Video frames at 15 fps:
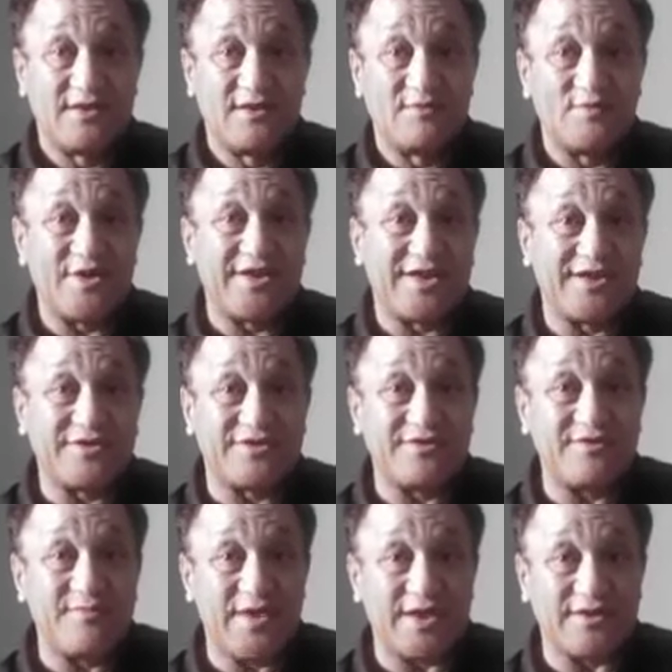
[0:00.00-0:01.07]
What are you going to
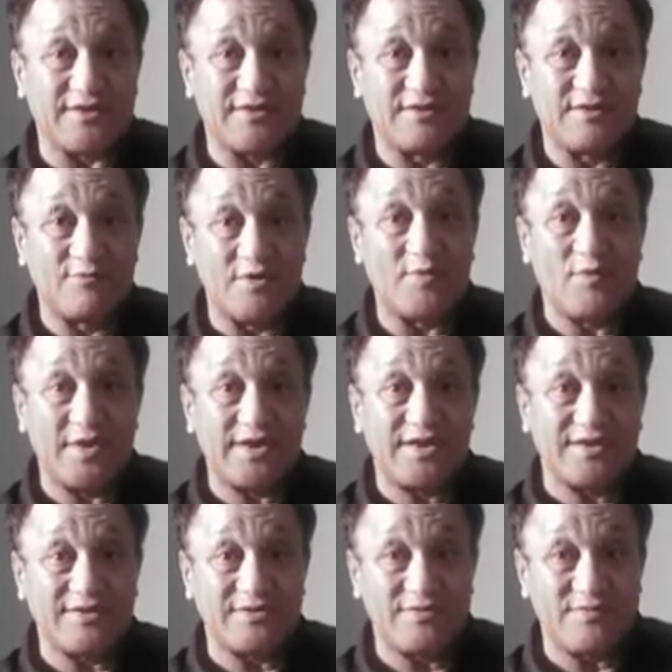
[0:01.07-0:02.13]
do about it? What are you
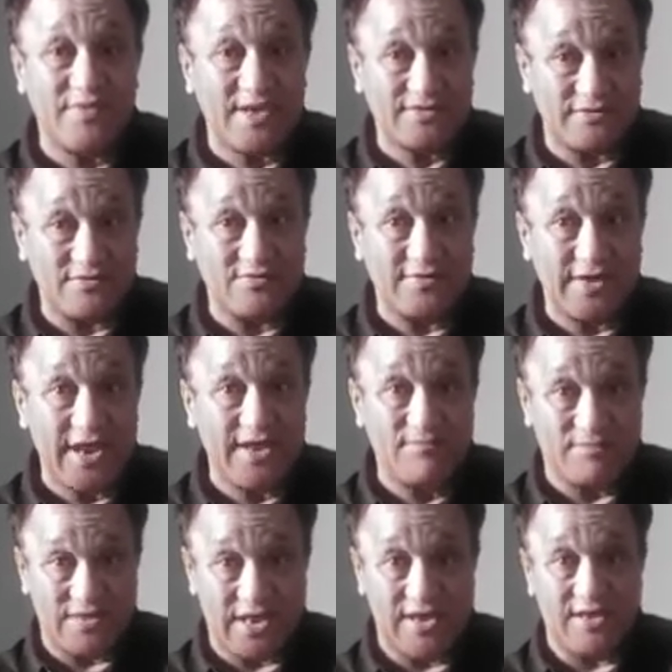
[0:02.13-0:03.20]
going to do about your name
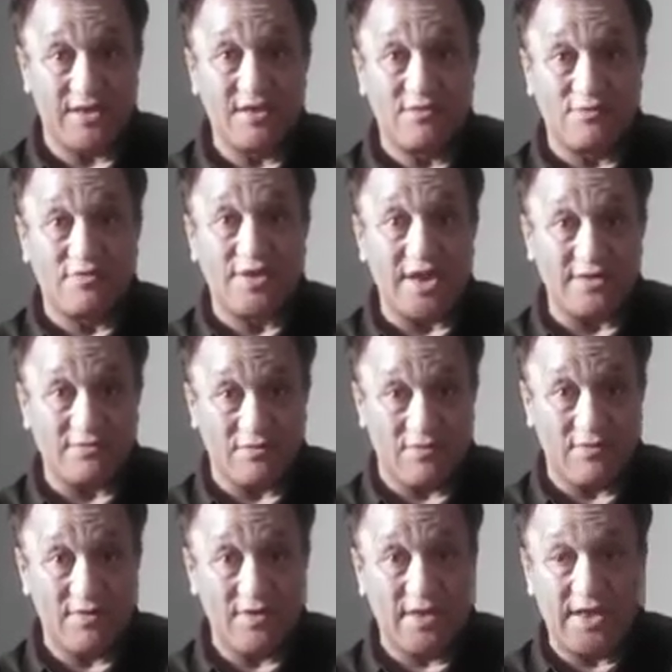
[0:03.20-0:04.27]
there, korako
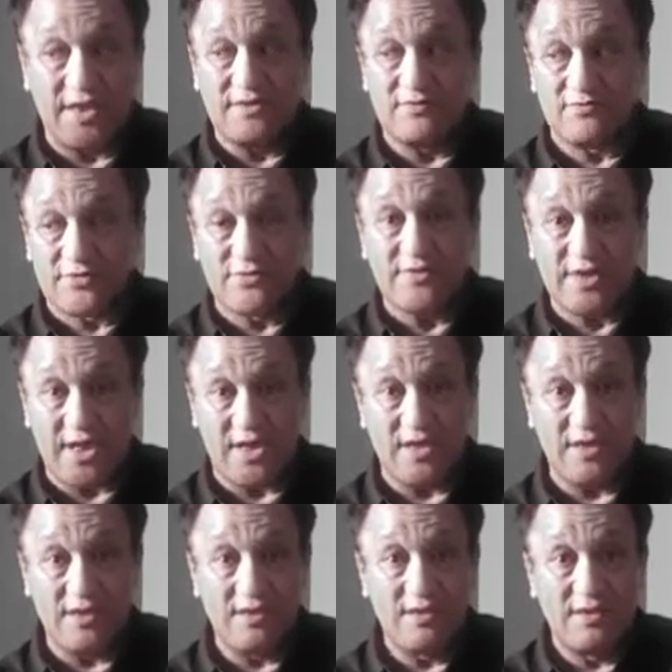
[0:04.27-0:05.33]
and ruka?
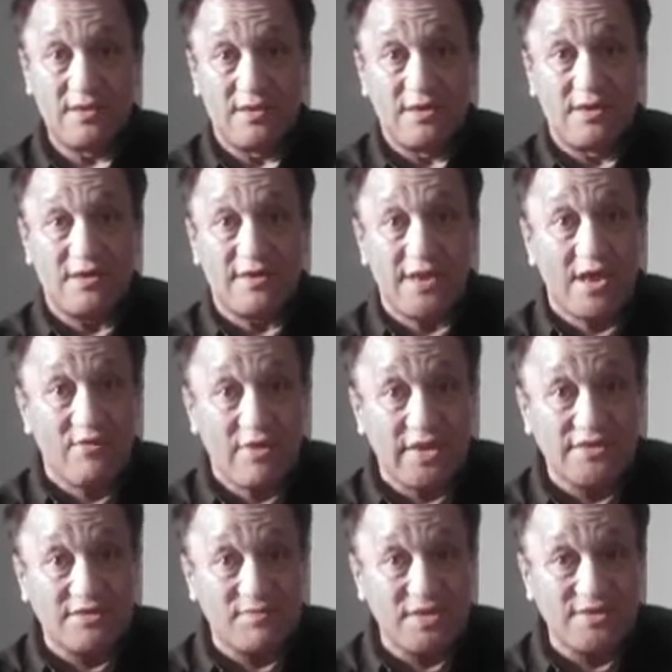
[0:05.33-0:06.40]
Nowhere
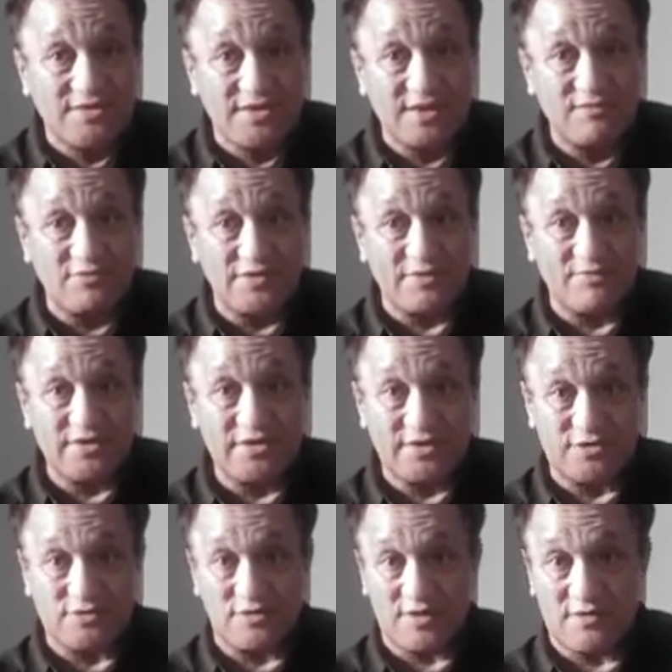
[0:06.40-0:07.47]
to be seen with a
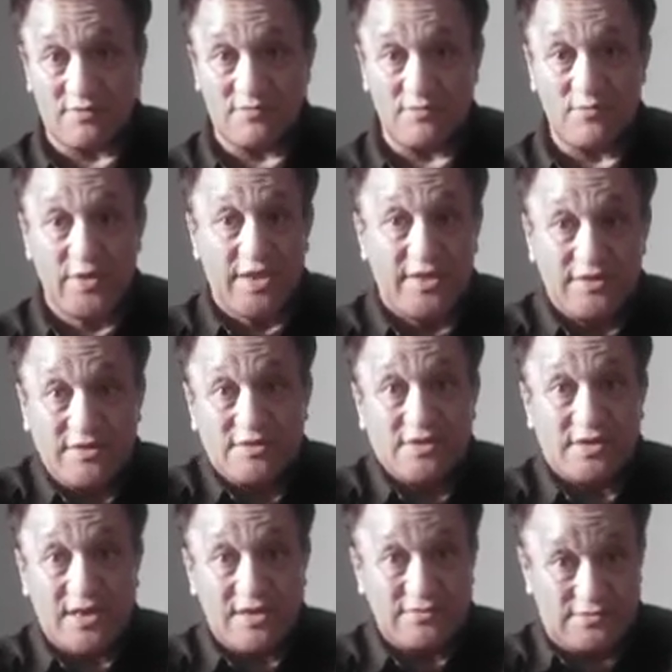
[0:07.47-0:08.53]
British title. Where are you going to
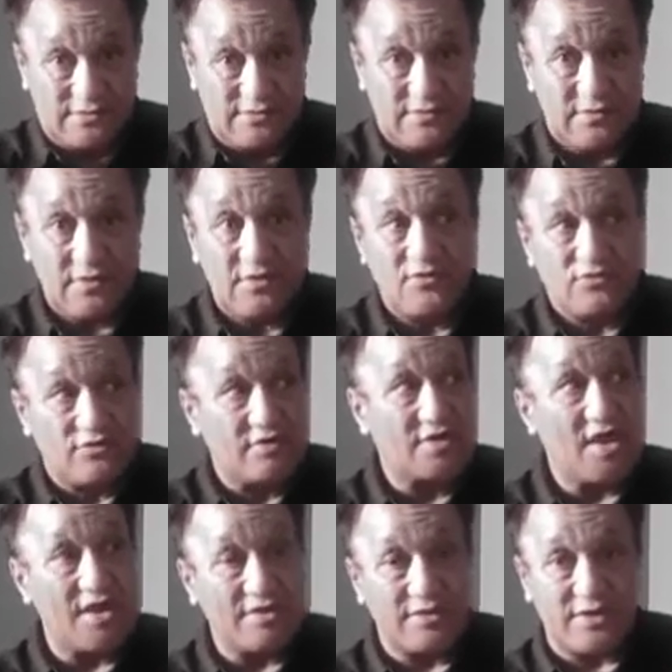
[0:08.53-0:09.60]
go to? You
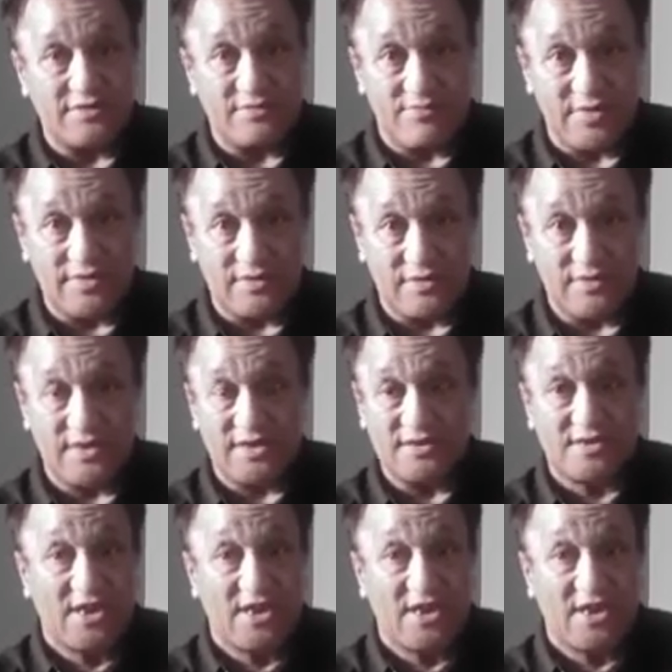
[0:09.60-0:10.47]
can't go to Britain and